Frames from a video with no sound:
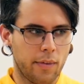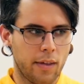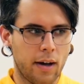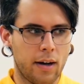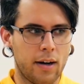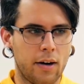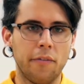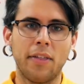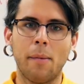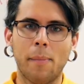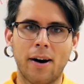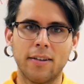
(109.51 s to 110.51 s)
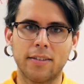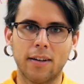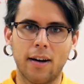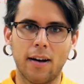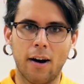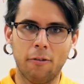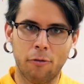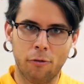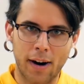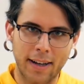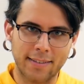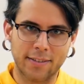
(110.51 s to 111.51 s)
the amount of
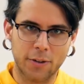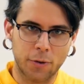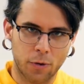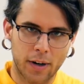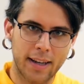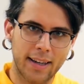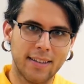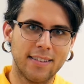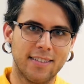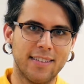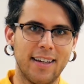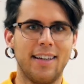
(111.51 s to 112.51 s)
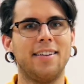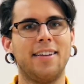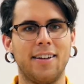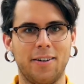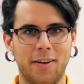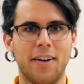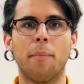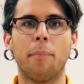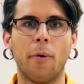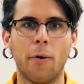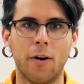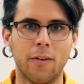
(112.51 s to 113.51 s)
rice grains in a
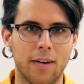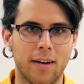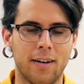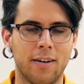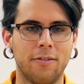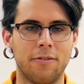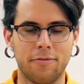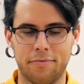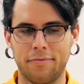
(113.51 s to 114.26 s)
bowl of